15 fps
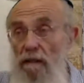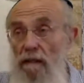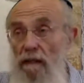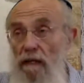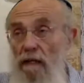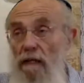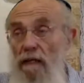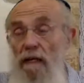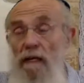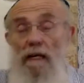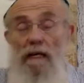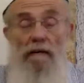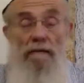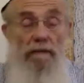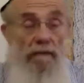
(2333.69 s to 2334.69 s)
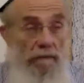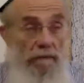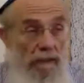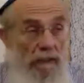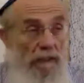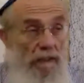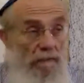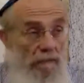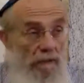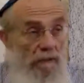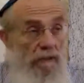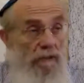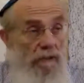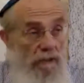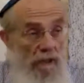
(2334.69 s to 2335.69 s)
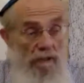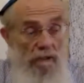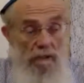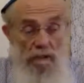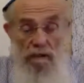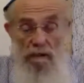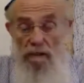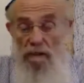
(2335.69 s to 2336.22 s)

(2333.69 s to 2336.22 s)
Okay? If you're really in Rosh Hashanah